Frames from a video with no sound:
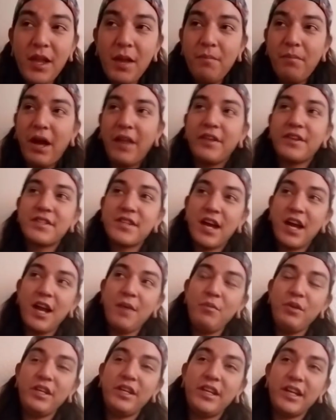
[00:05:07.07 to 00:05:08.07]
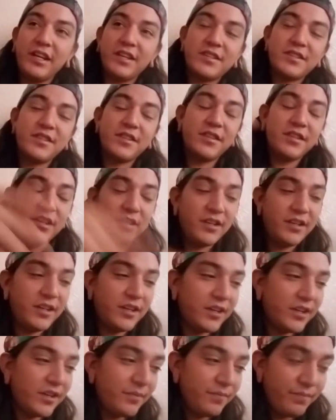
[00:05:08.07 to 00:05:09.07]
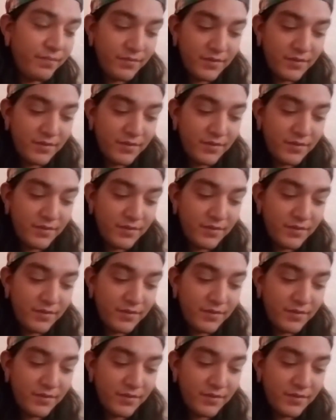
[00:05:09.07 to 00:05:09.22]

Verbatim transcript: By the time we get to the, uh,